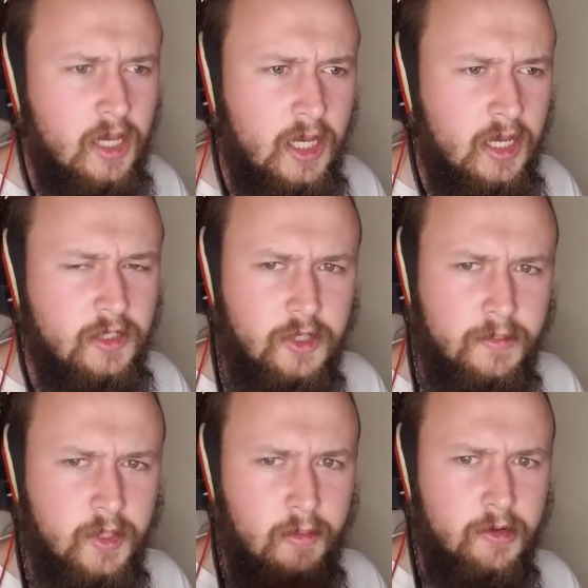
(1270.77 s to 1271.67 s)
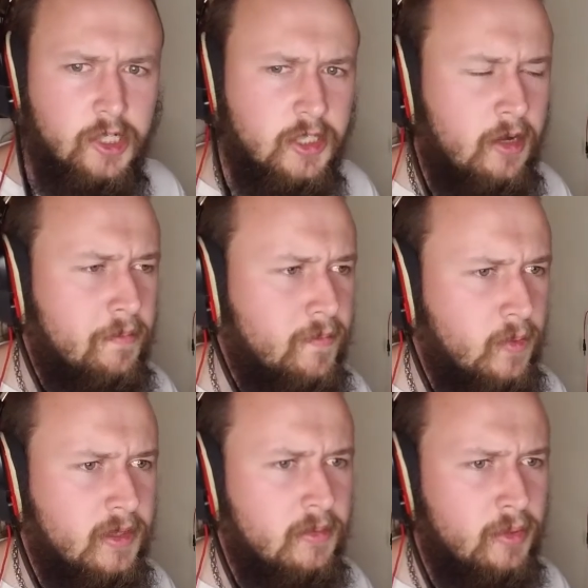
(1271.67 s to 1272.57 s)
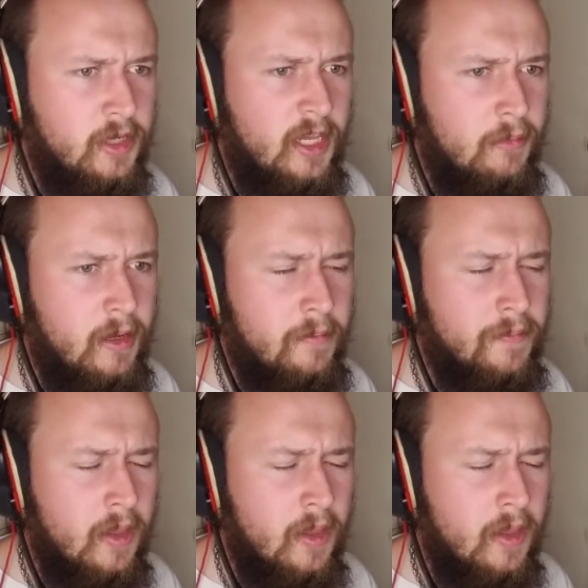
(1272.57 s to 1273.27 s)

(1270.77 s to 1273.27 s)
Uh, I dropped Saltmarsh in there when the book came out.